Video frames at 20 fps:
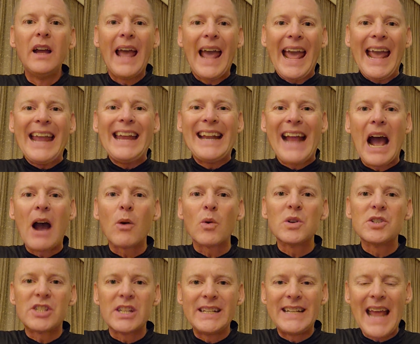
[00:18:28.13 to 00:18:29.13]
8
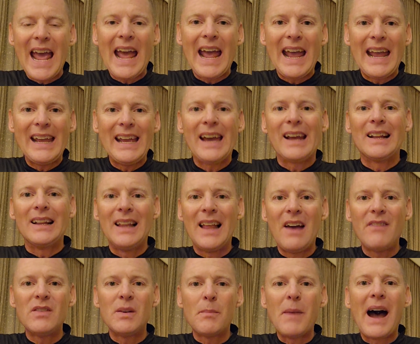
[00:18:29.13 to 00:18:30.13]
hours a day at
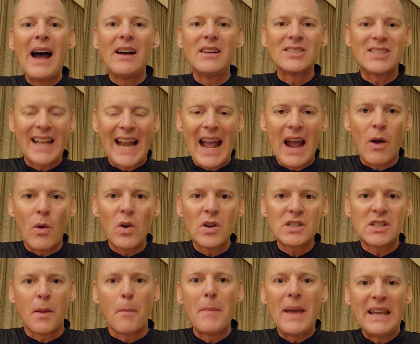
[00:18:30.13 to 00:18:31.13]
11 miles an hour
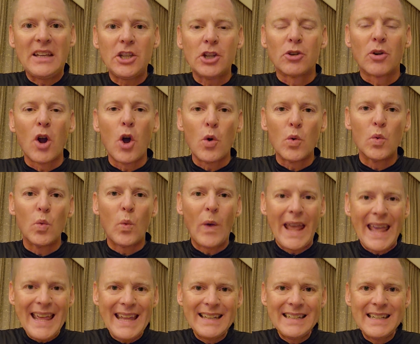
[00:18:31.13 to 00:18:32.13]
to make your own
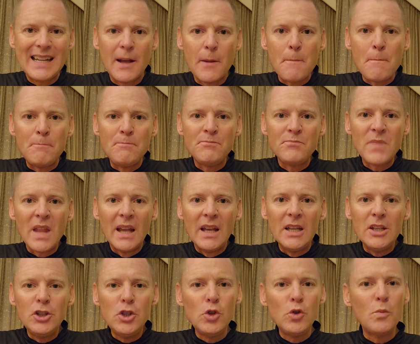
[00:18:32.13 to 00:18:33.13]
wind,
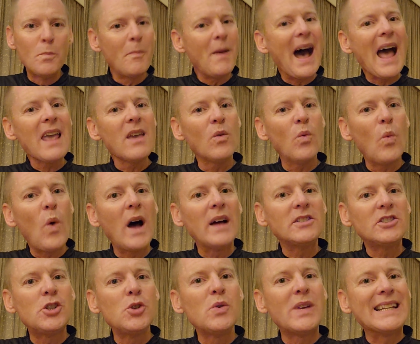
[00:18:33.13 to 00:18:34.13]
you might
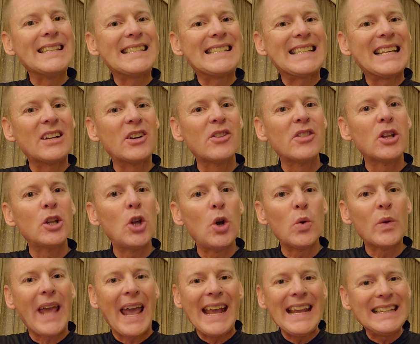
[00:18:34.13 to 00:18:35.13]
want to consider the
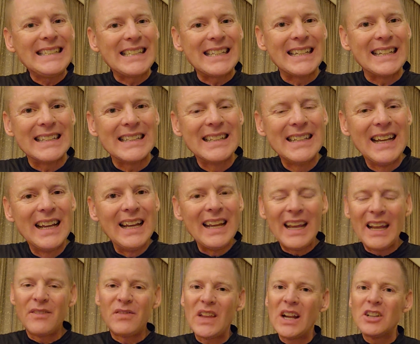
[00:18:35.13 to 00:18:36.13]
location.
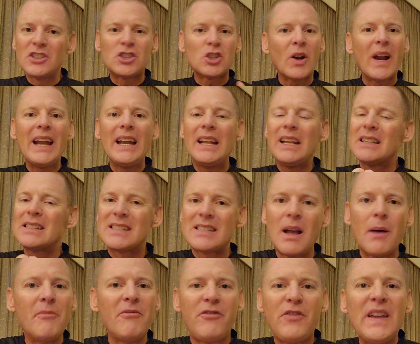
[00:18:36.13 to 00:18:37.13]
If they're training in
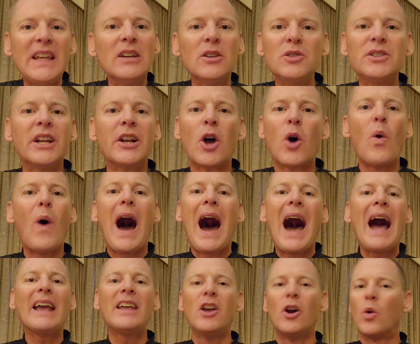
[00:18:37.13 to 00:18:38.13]
some field in
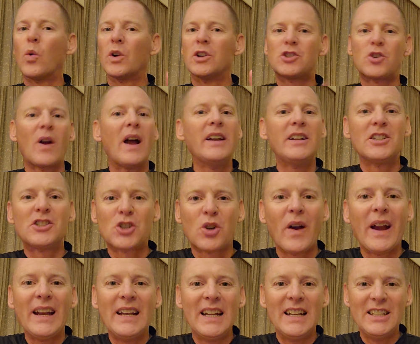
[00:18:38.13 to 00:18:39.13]
Ohio or trying to
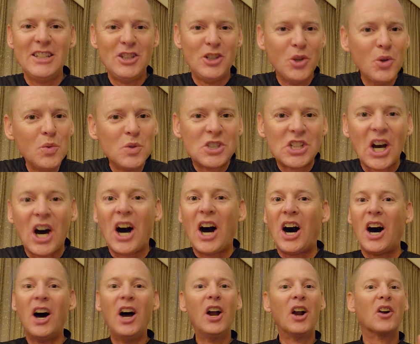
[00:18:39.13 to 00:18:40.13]
train in
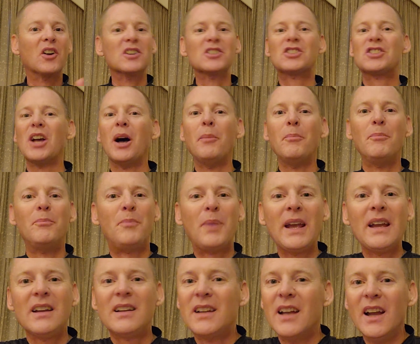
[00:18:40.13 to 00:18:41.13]
Utah or some
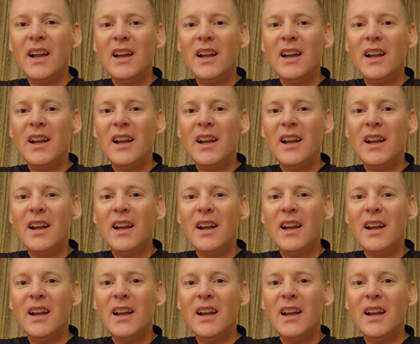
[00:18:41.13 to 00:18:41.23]
big